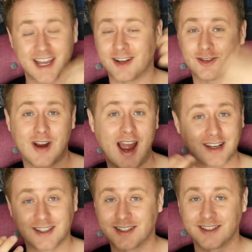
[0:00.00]
are getting
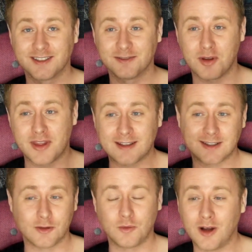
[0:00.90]
trashed, but they're
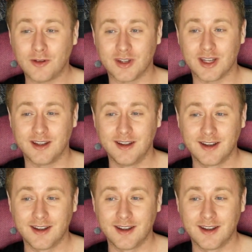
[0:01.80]
so wealthy